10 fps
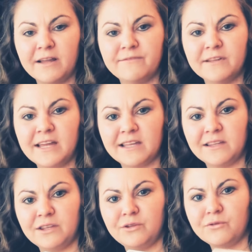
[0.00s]
I feel like
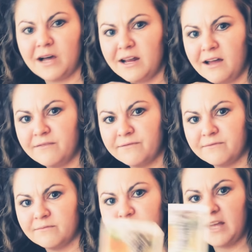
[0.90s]
you cut off,
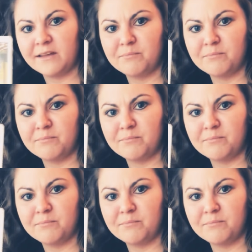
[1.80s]
like